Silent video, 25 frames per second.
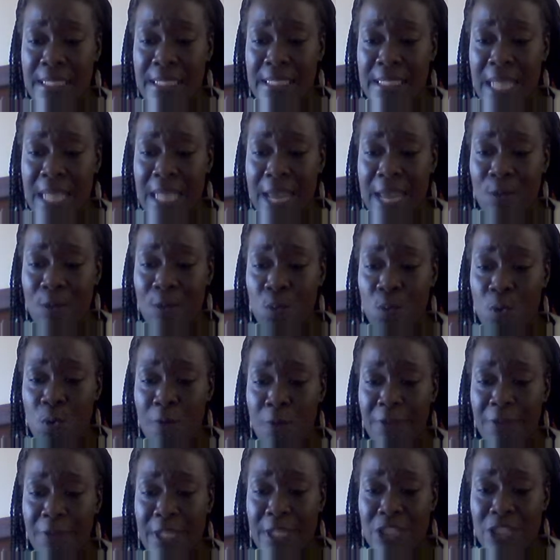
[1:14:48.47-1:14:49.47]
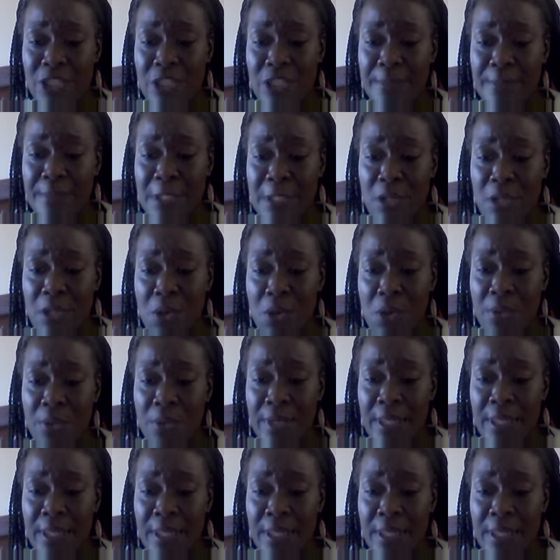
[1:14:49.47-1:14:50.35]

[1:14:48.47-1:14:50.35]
a wolf in sheep's clothing.